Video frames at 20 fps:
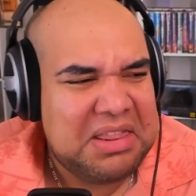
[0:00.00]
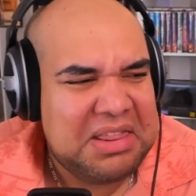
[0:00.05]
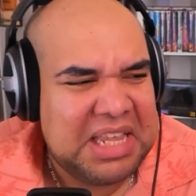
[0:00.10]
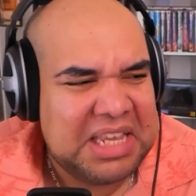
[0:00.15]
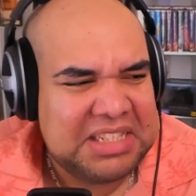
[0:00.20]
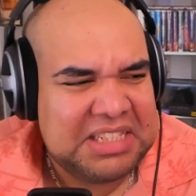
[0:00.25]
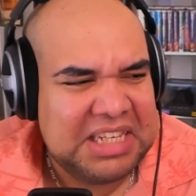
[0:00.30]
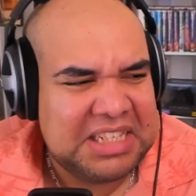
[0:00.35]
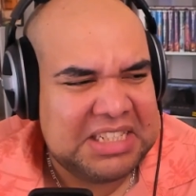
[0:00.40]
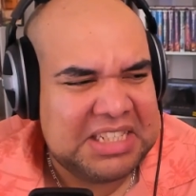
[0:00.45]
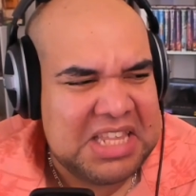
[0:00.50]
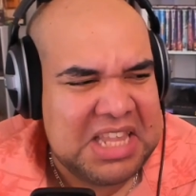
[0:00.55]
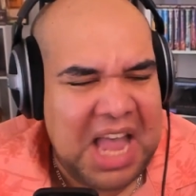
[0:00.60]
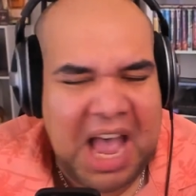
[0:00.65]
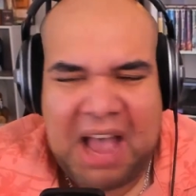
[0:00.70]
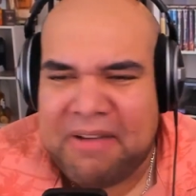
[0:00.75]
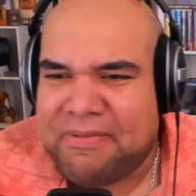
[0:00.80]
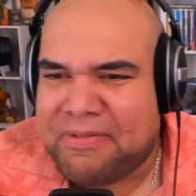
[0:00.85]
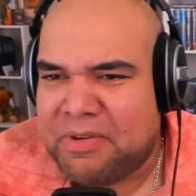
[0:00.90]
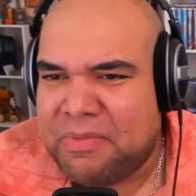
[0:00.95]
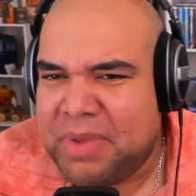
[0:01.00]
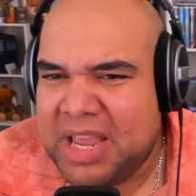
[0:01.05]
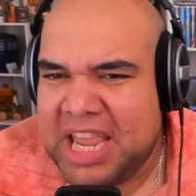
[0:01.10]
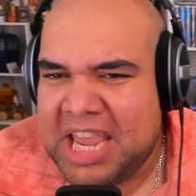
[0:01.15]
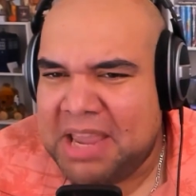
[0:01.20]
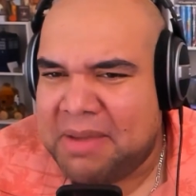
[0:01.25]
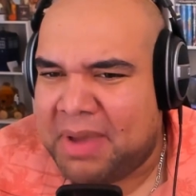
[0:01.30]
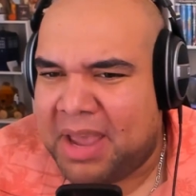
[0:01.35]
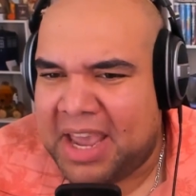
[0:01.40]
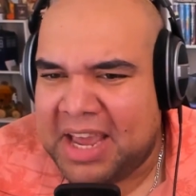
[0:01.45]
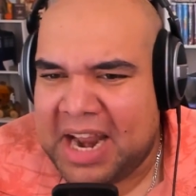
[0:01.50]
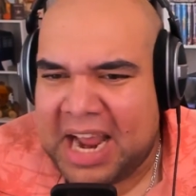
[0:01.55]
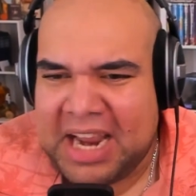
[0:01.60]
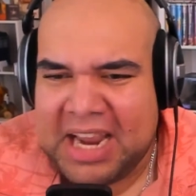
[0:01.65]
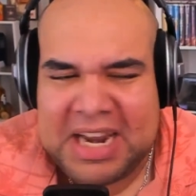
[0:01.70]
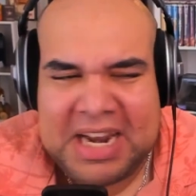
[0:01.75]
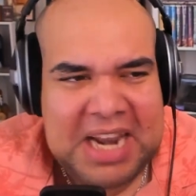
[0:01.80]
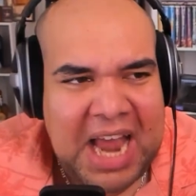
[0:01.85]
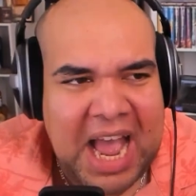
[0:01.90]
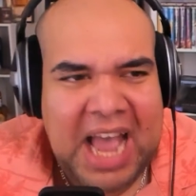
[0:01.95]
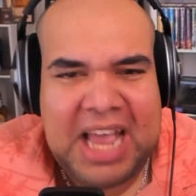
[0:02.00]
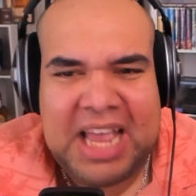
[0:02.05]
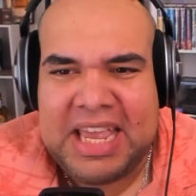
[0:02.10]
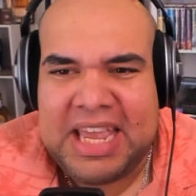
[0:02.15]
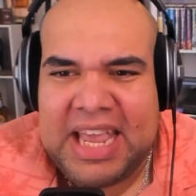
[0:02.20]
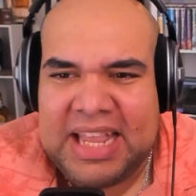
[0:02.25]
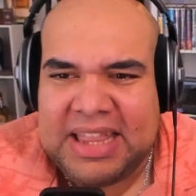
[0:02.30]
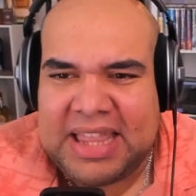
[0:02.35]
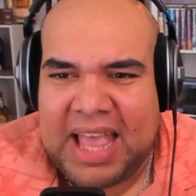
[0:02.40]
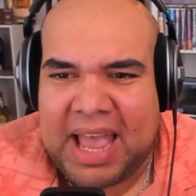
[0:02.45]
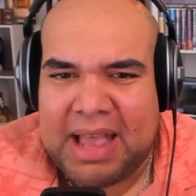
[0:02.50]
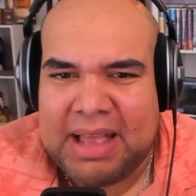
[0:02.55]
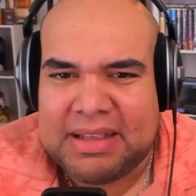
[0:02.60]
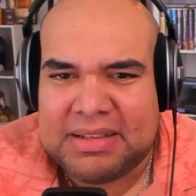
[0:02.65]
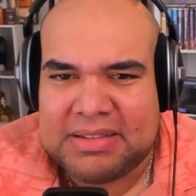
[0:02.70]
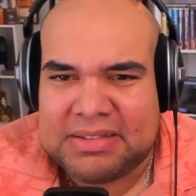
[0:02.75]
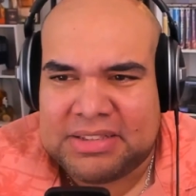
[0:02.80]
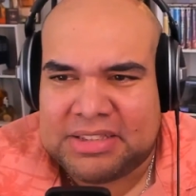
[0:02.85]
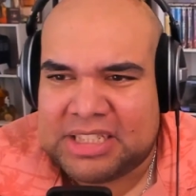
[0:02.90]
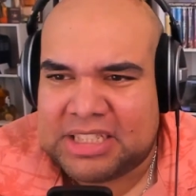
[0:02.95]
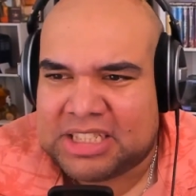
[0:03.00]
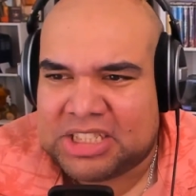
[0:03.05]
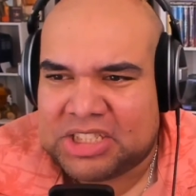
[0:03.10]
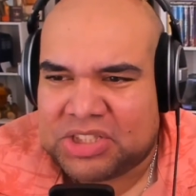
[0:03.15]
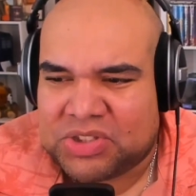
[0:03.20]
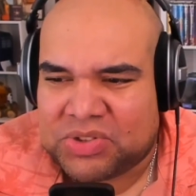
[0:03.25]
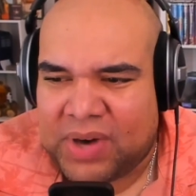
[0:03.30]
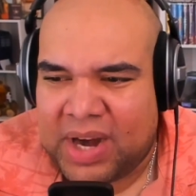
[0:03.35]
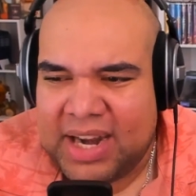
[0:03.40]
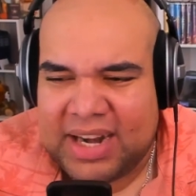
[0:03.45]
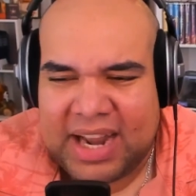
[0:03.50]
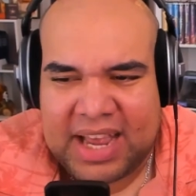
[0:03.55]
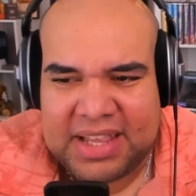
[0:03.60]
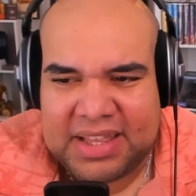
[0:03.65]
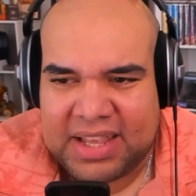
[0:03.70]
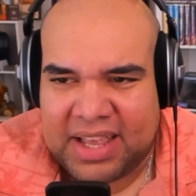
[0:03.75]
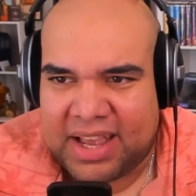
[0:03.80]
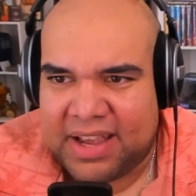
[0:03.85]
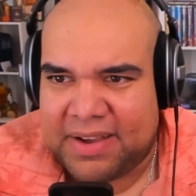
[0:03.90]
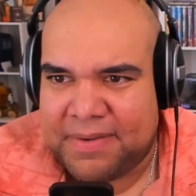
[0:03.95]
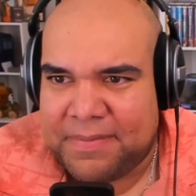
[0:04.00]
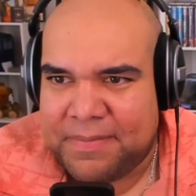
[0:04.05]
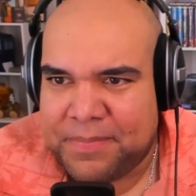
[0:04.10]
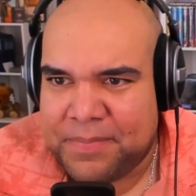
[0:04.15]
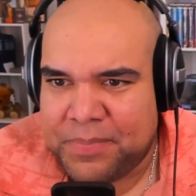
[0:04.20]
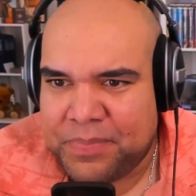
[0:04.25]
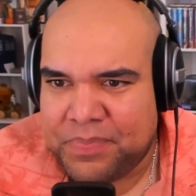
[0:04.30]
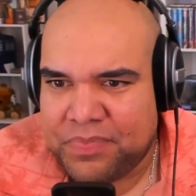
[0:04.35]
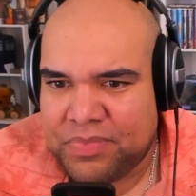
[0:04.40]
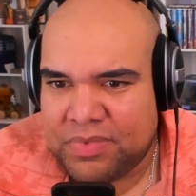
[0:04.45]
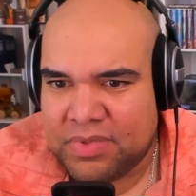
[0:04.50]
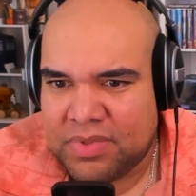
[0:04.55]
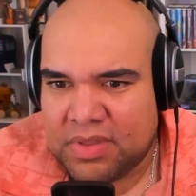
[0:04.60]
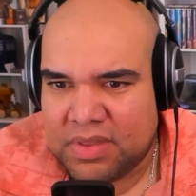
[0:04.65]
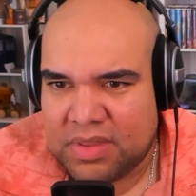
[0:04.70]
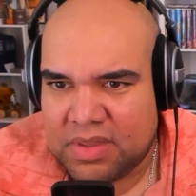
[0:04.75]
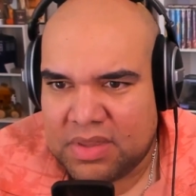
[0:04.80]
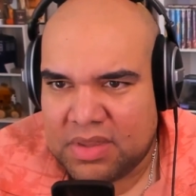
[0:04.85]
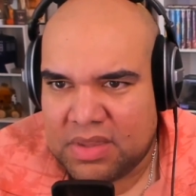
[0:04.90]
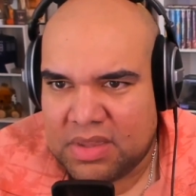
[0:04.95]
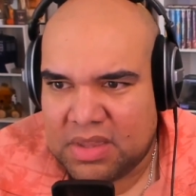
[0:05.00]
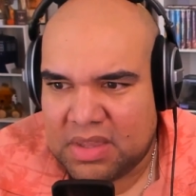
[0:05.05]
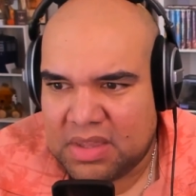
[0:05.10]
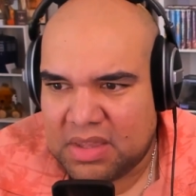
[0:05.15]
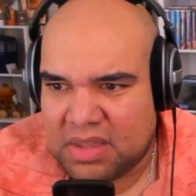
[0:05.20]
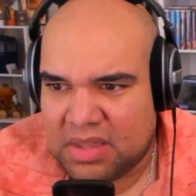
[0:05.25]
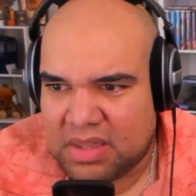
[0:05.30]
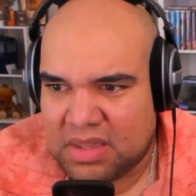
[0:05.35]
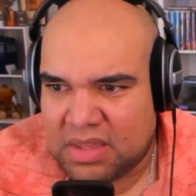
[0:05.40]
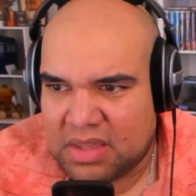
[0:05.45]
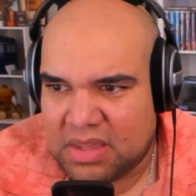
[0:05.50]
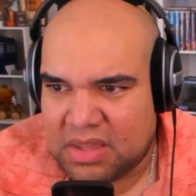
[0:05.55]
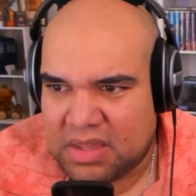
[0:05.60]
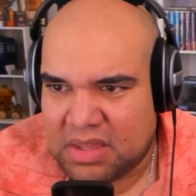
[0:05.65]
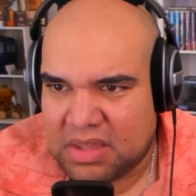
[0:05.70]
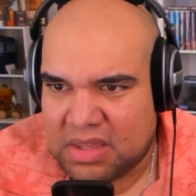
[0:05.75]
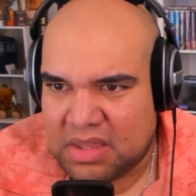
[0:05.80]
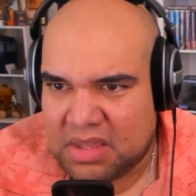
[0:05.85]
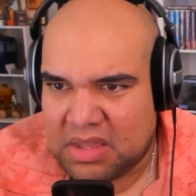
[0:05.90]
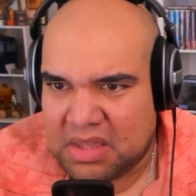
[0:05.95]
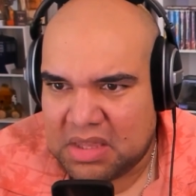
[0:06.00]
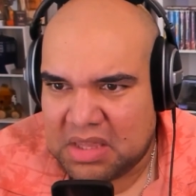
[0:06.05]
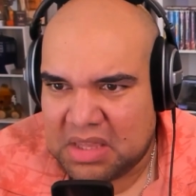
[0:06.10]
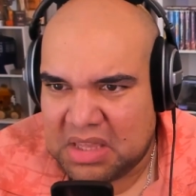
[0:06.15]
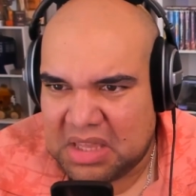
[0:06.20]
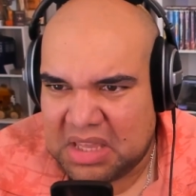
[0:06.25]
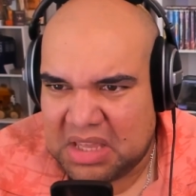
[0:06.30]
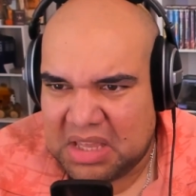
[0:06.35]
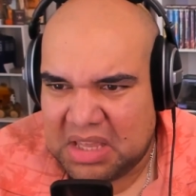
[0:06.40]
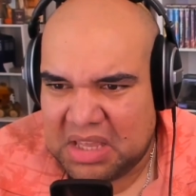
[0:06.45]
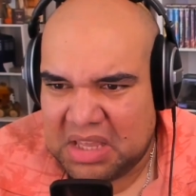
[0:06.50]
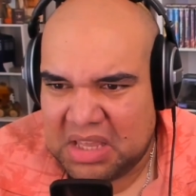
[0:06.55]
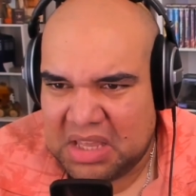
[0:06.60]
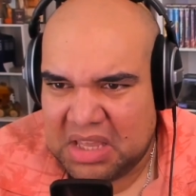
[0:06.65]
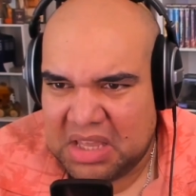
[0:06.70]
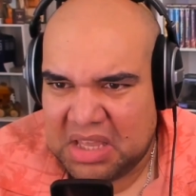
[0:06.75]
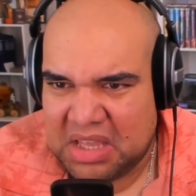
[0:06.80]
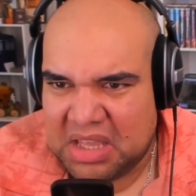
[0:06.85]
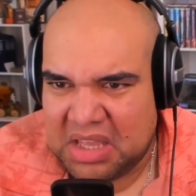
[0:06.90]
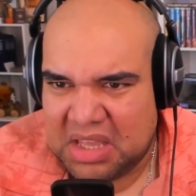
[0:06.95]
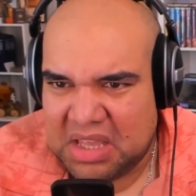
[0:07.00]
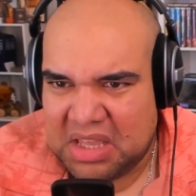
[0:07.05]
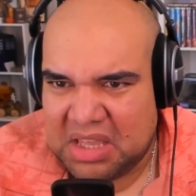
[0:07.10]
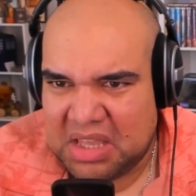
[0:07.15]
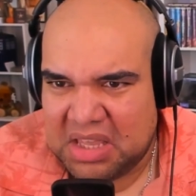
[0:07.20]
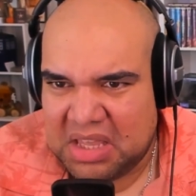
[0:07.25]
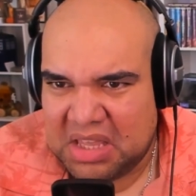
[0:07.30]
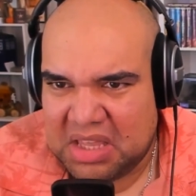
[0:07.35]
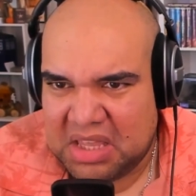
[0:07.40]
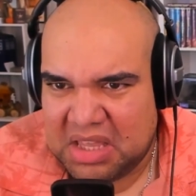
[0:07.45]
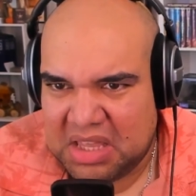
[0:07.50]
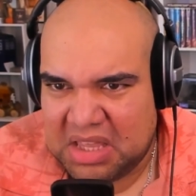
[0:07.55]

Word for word: This is not for me, man. I cannot eat that just hey, straight like that. You ever dip a chocolate in gravy? No. Well, you're not going to be able to say